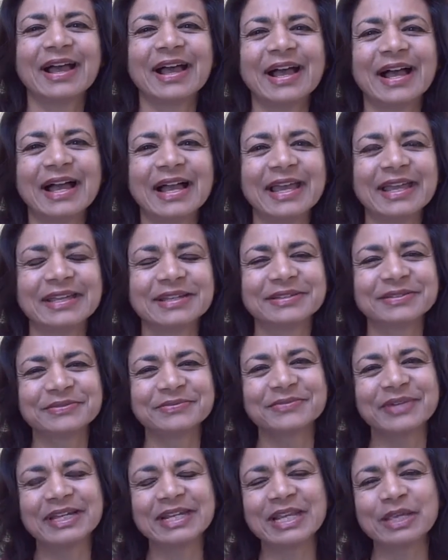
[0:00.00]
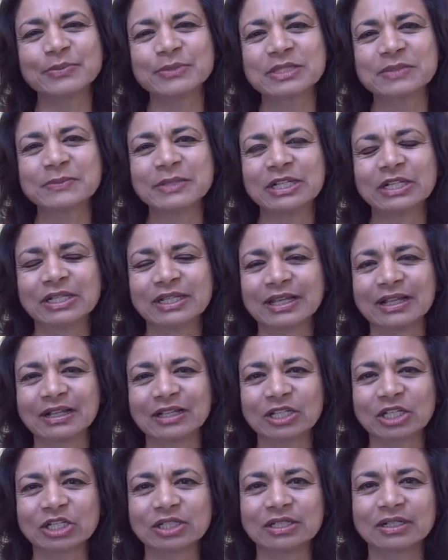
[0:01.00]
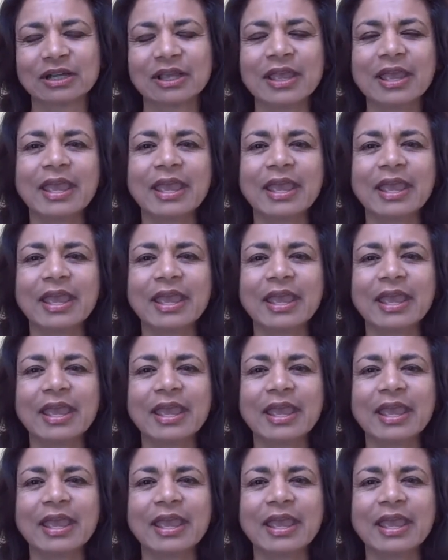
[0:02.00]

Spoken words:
Hi, my name is Meenal Kelkar,